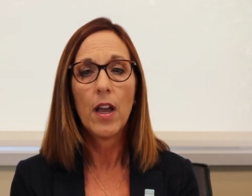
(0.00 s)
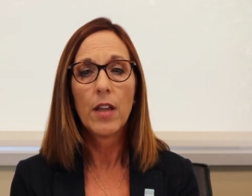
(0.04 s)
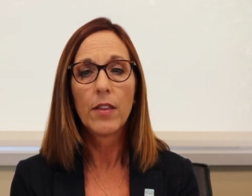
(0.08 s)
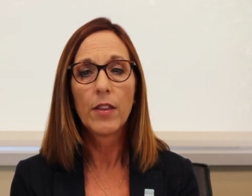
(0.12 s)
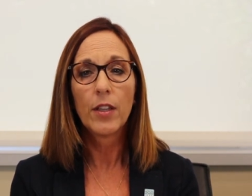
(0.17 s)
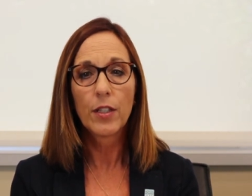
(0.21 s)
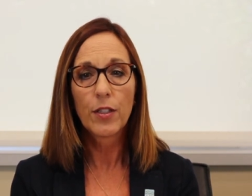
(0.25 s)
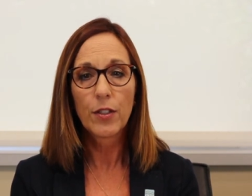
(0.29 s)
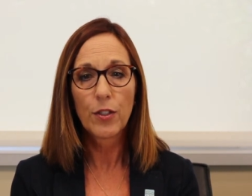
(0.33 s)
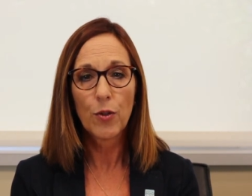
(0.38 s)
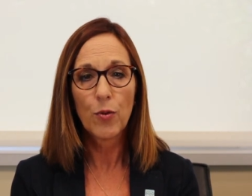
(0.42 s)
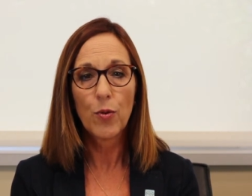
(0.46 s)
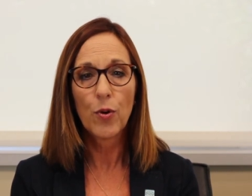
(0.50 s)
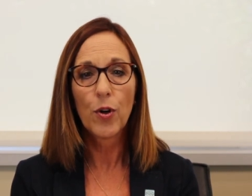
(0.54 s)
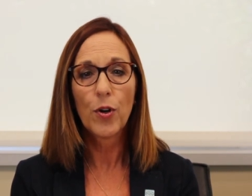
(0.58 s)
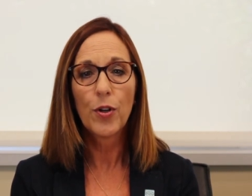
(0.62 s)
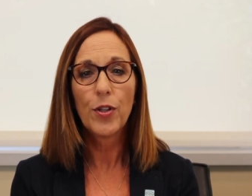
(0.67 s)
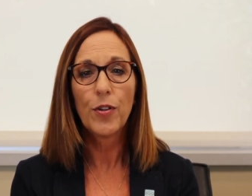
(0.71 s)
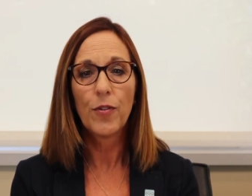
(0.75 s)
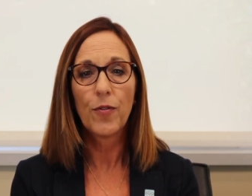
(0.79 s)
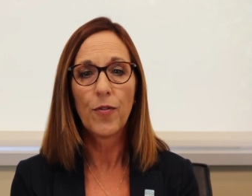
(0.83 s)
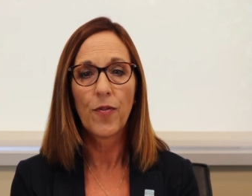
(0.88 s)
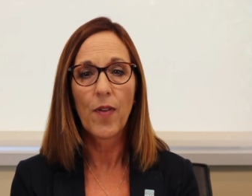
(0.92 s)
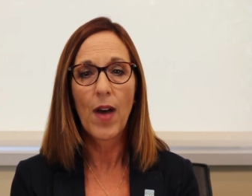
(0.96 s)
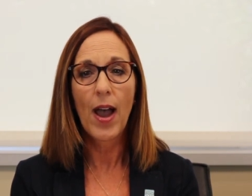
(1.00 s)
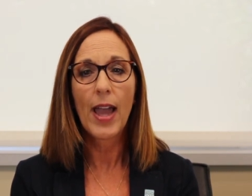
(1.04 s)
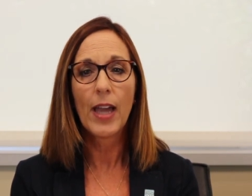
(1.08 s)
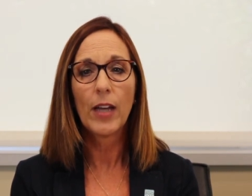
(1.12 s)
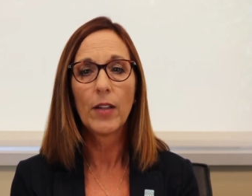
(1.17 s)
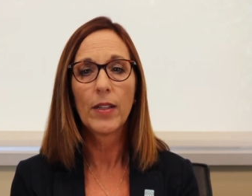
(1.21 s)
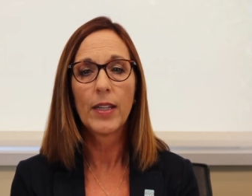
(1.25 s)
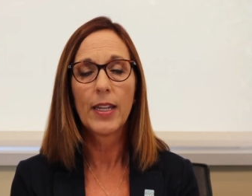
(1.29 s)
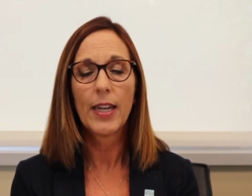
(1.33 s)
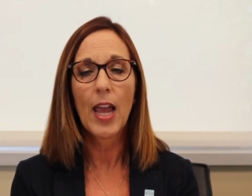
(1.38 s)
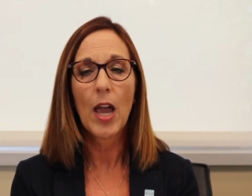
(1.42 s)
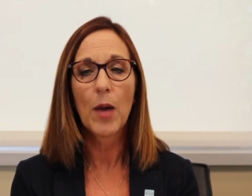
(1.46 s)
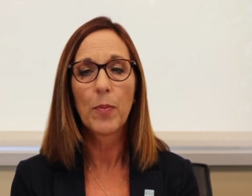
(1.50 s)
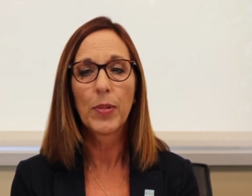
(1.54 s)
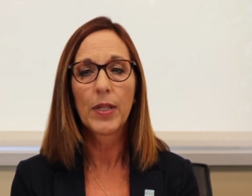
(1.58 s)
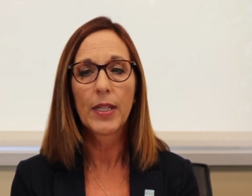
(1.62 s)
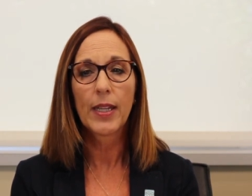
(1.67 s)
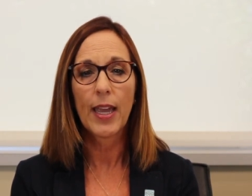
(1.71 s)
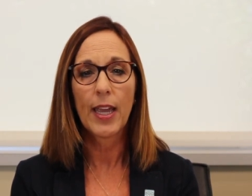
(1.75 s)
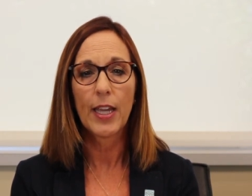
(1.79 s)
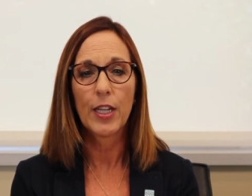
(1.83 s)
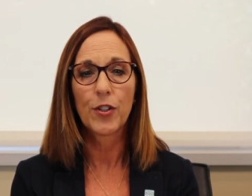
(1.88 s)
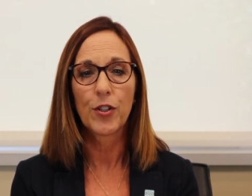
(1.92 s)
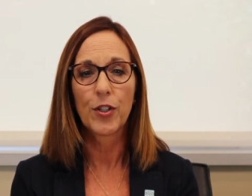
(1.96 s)
The sooner you file an
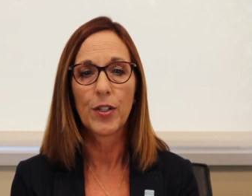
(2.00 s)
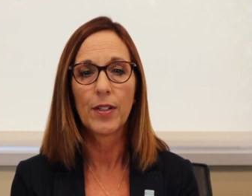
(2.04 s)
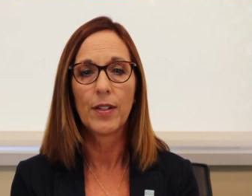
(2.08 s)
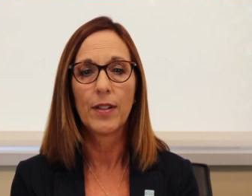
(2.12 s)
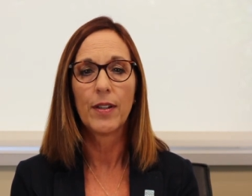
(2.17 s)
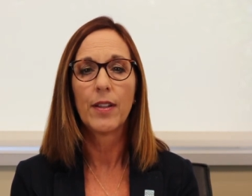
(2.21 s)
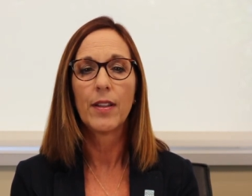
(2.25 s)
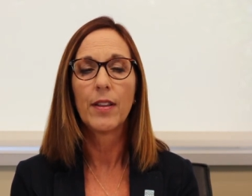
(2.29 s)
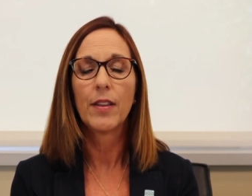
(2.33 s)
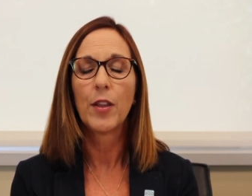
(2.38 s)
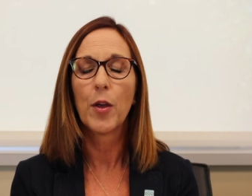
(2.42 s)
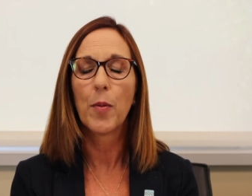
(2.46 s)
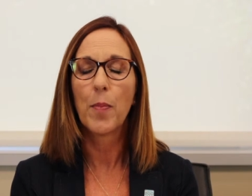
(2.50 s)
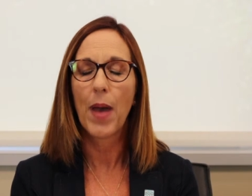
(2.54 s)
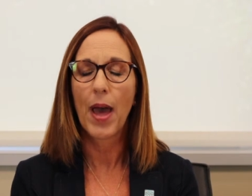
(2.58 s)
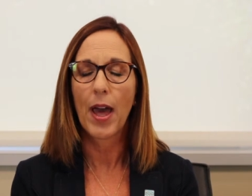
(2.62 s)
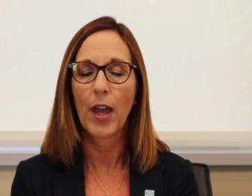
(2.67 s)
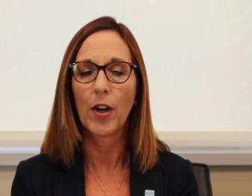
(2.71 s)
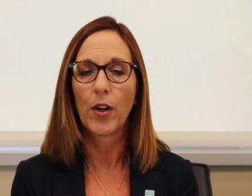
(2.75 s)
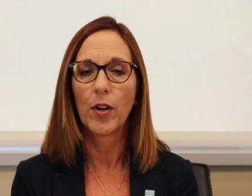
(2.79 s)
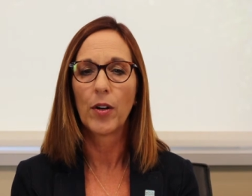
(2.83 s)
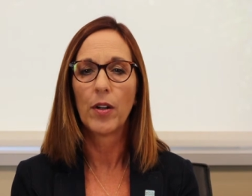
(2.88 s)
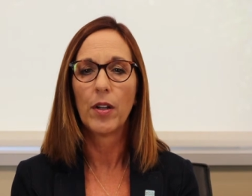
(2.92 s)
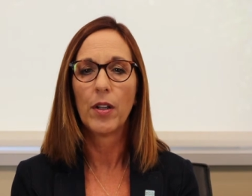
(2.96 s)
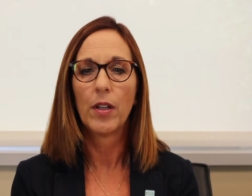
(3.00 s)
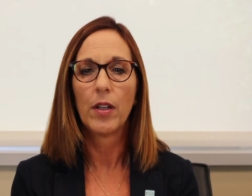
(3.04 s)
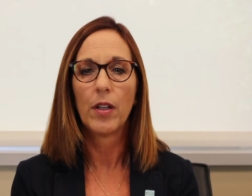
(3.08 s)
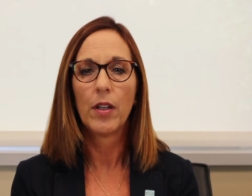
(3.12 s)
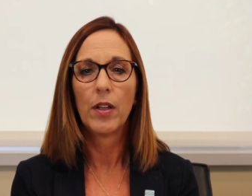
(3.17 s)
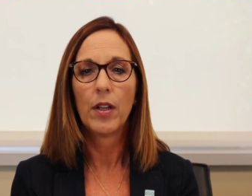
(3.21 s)
application, the better.